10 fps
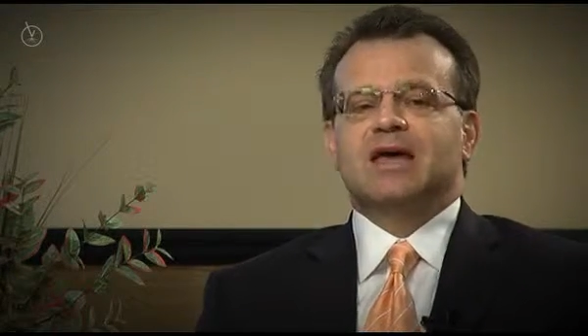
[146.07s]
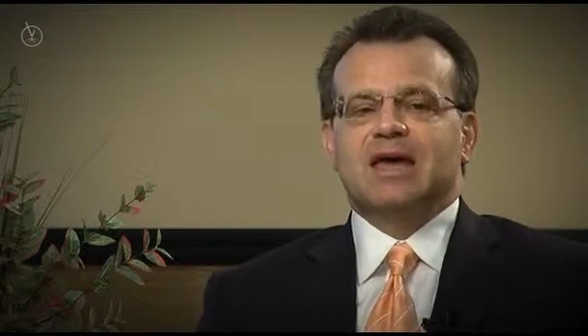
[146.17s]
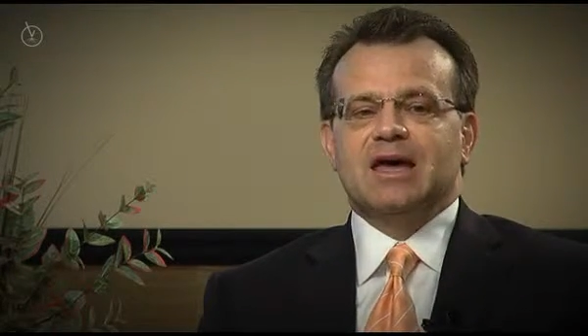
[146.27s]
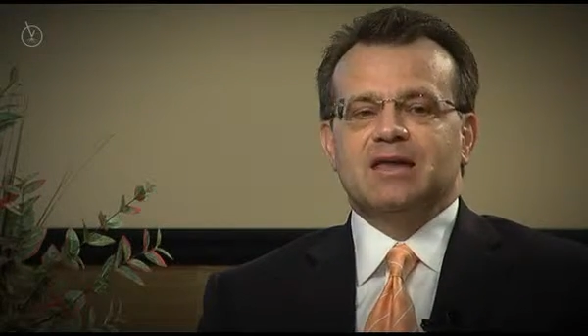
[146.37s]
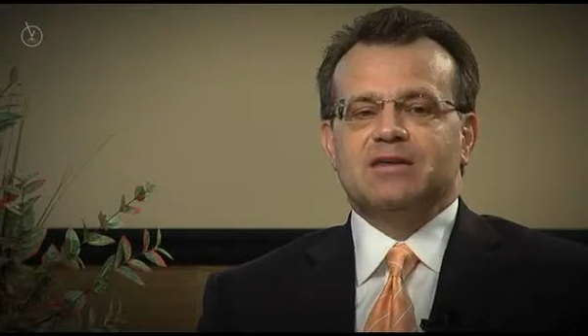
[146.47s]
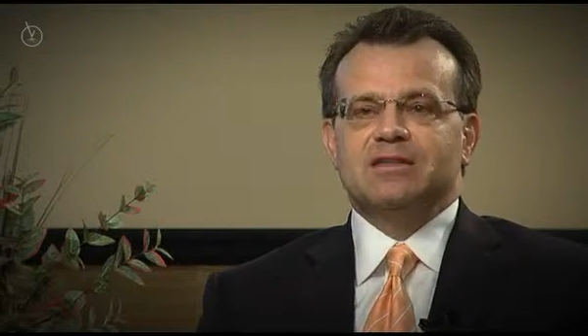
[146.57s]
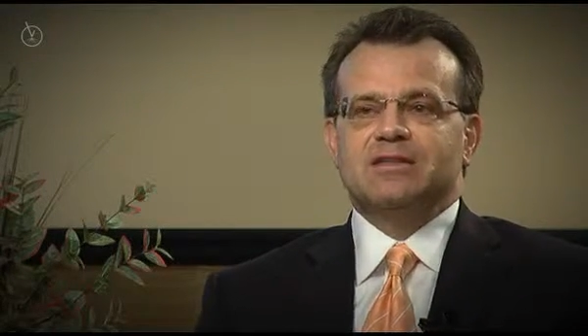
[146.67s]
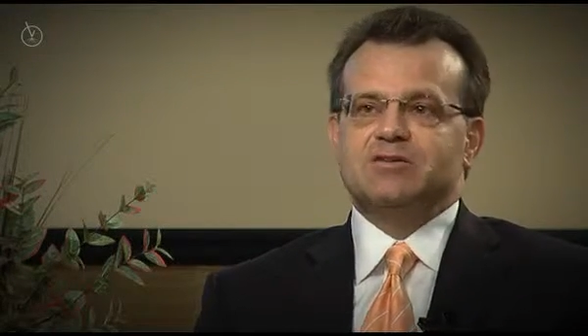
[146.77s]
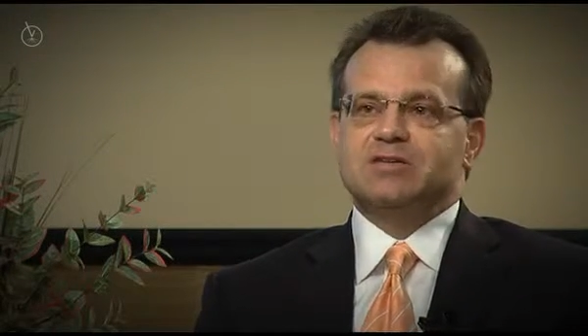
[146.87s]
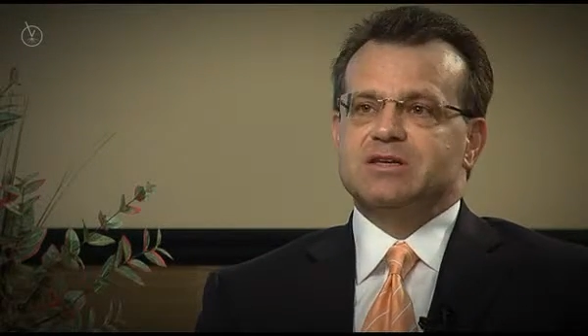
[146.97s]
And
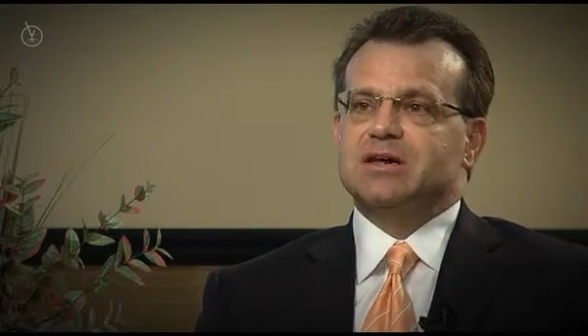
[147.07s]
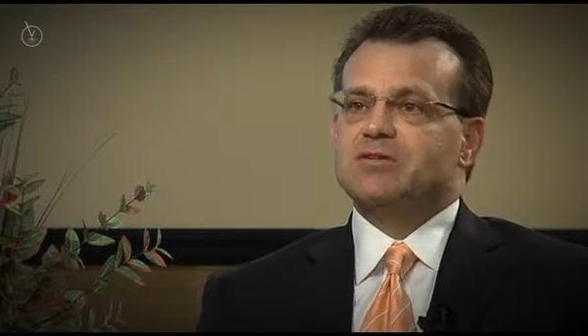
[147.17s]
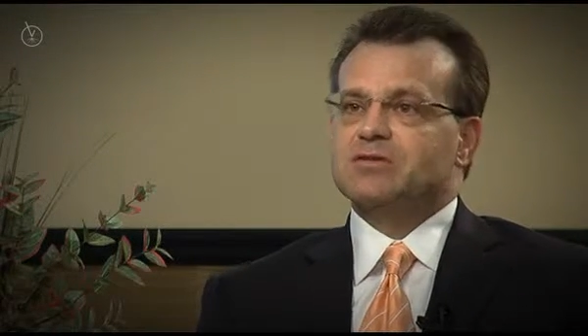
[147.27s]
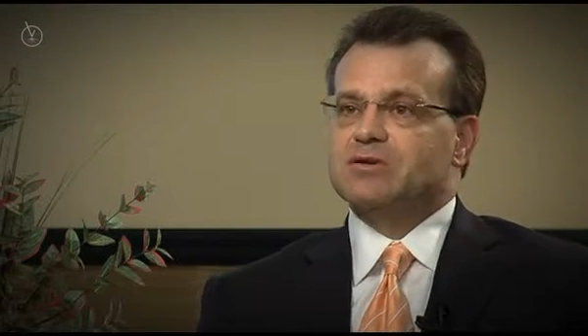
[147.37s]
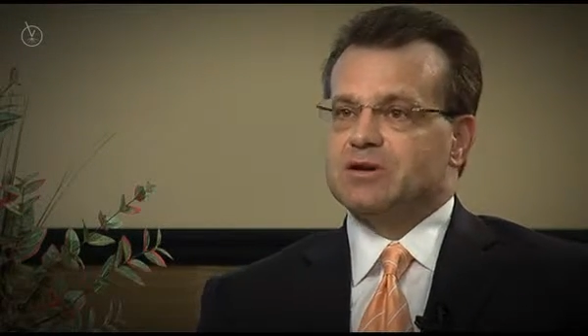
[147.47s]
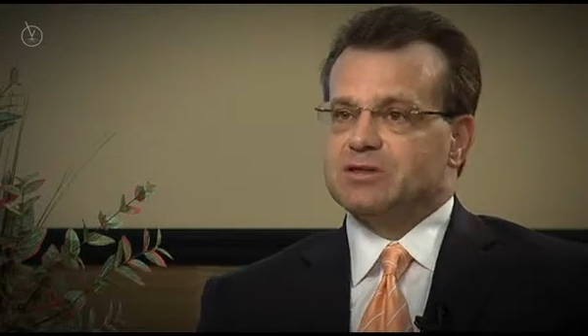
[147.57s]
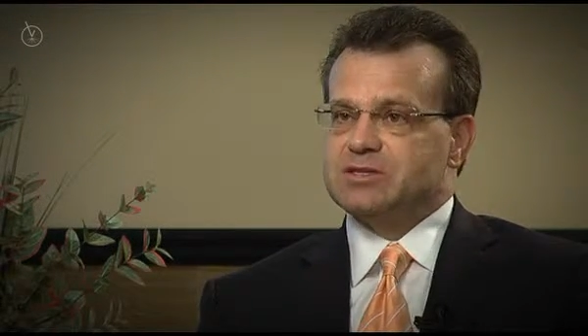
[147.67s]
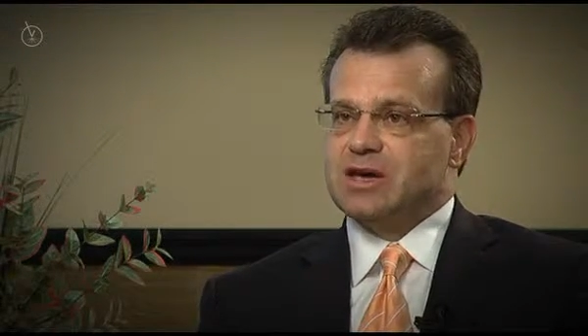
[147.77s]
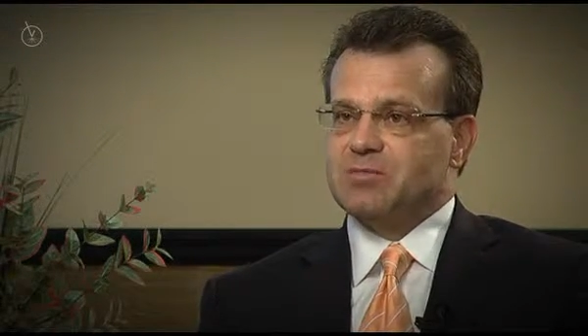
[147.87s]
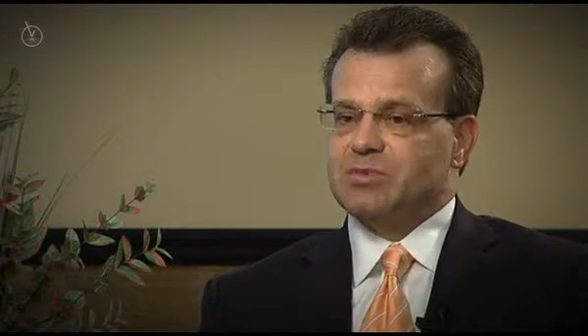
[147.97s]
there's another
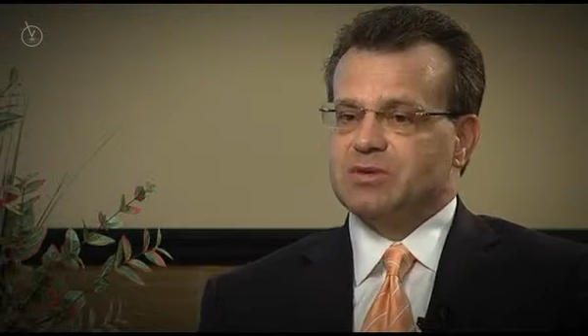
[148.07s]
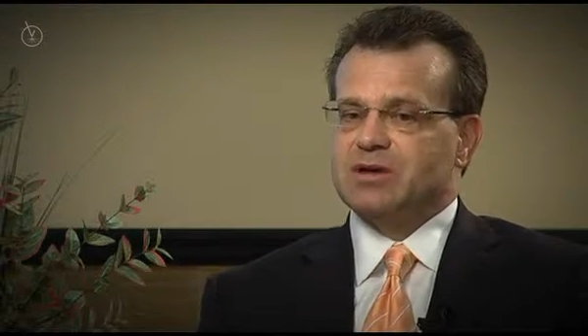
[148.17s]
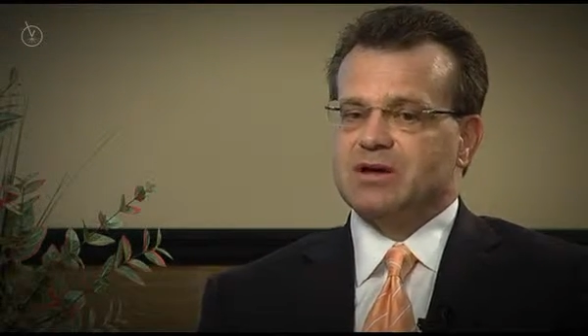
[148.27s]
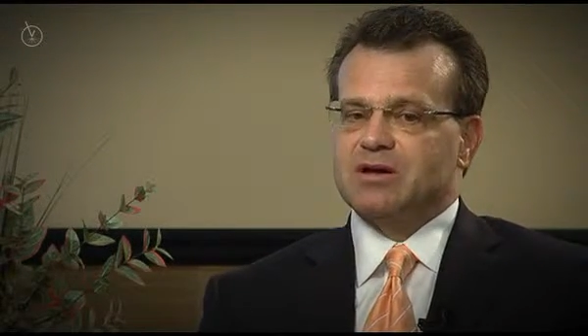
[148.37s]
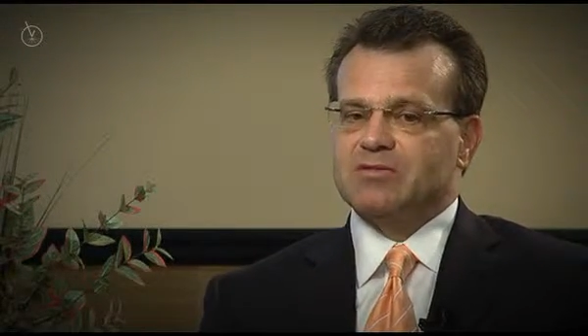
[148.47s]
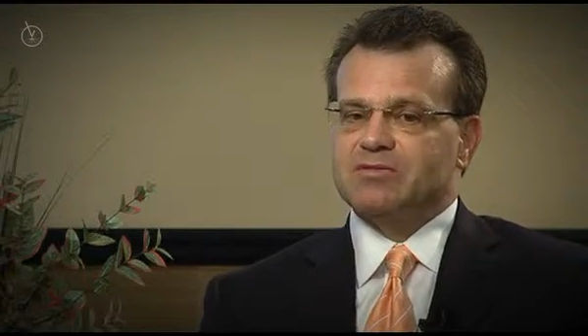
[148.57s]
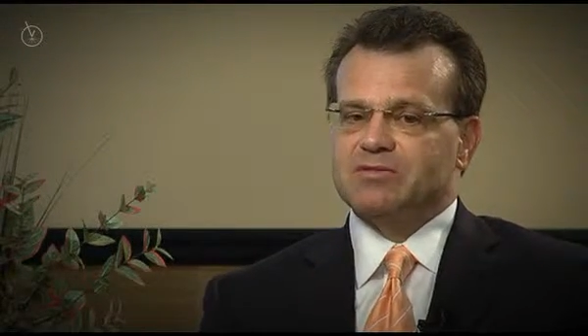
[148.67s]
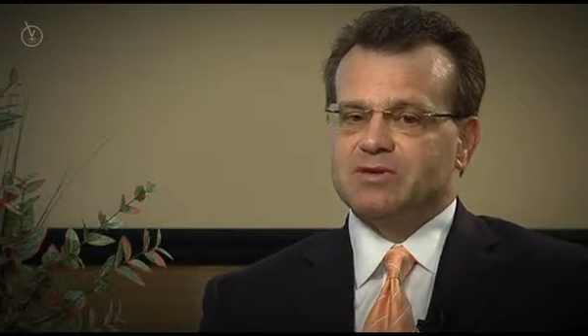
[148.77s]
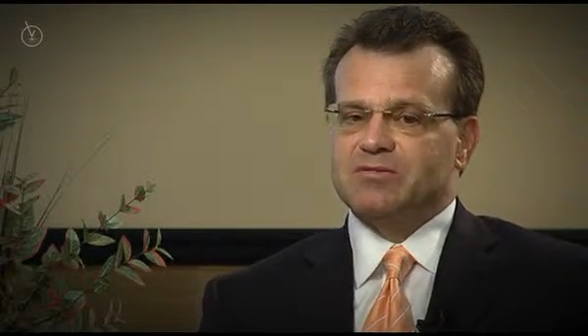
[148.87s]
example of